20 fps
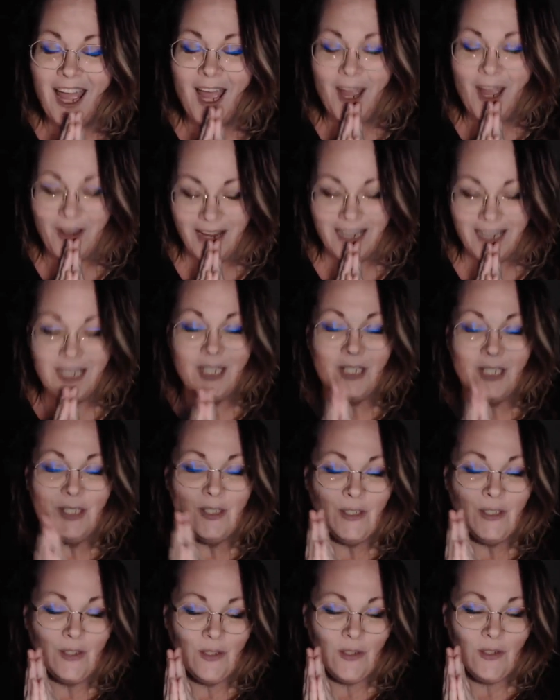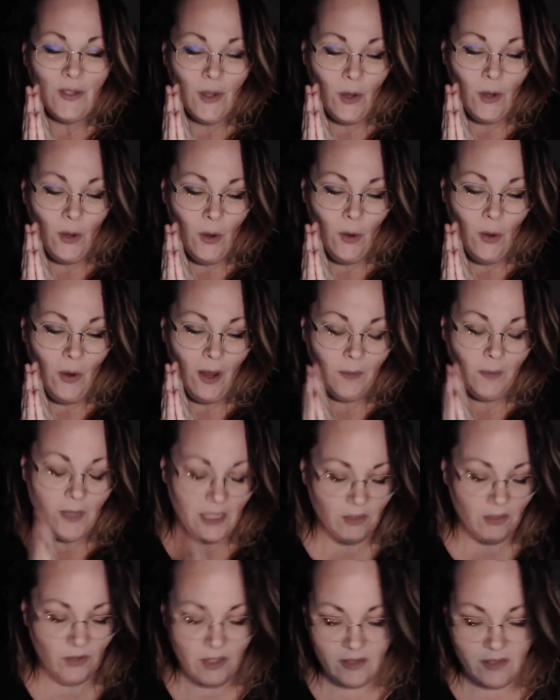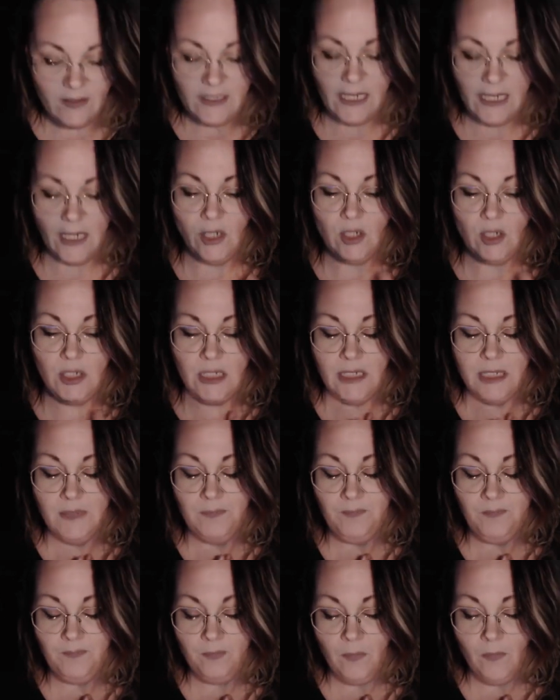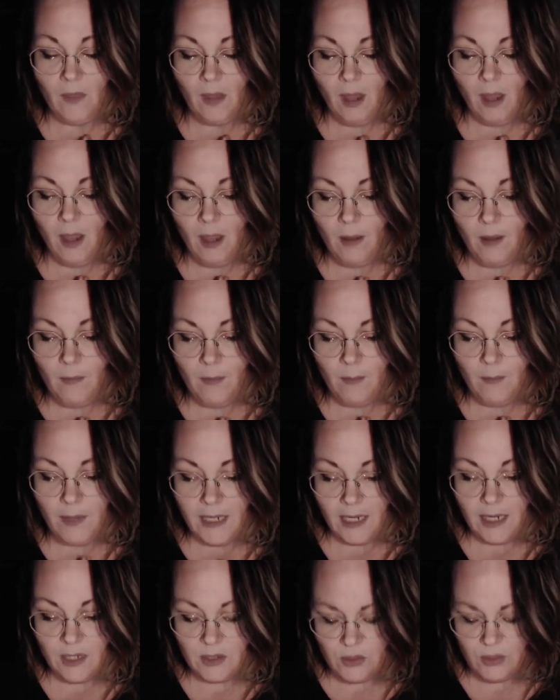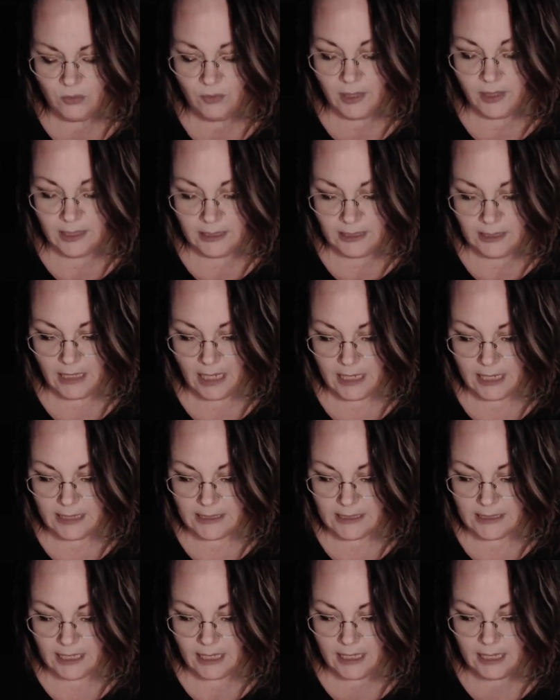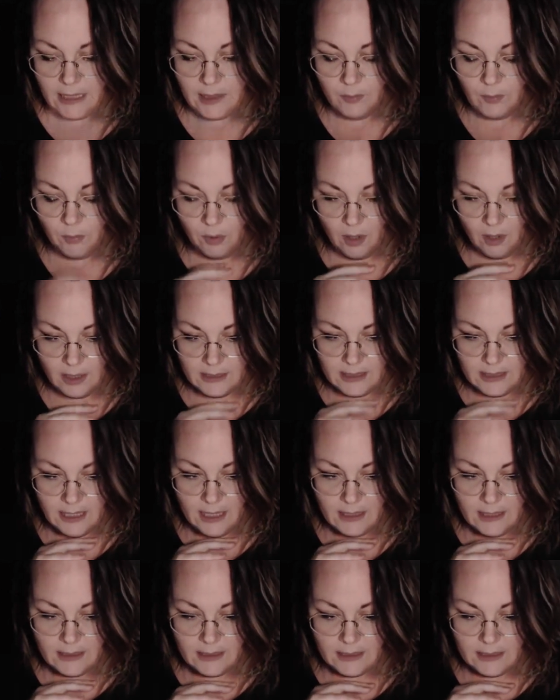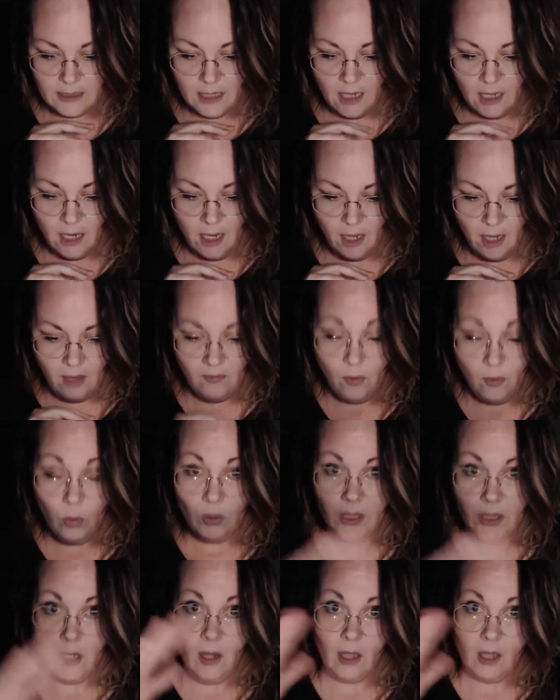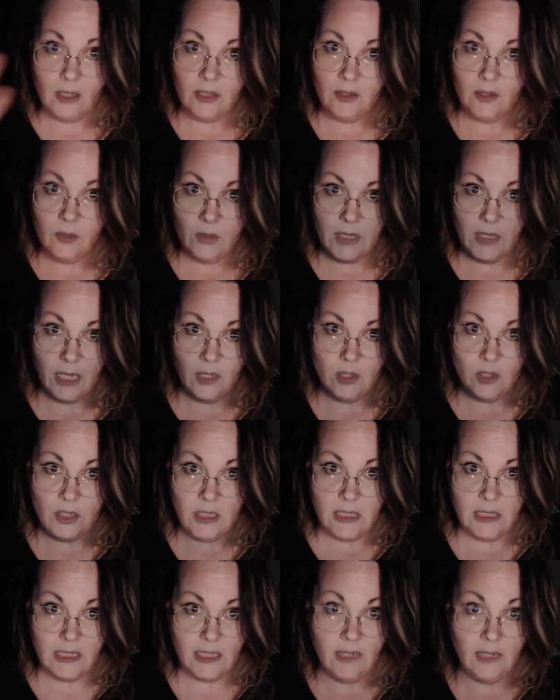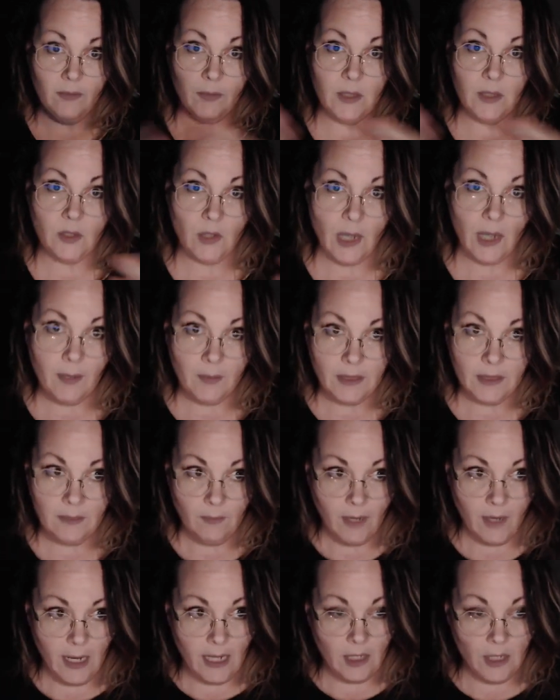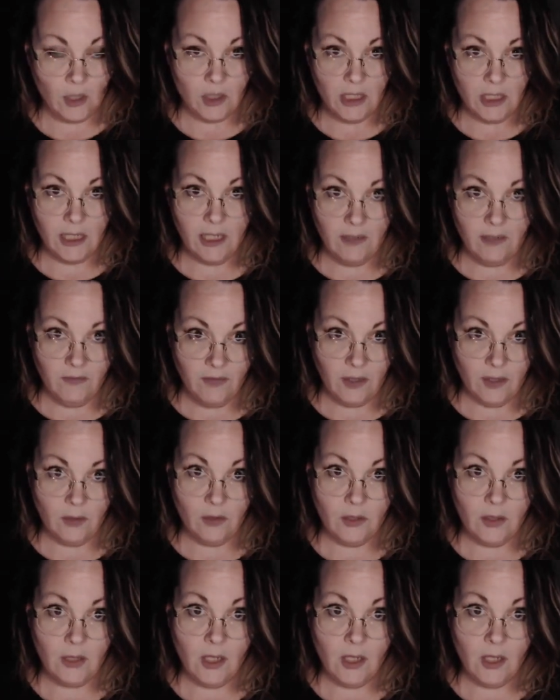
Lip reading: Okay, so I'm getting rid of this energy, but I also recognize that in the process of holding on to those energies that have been trapped in my energetic field,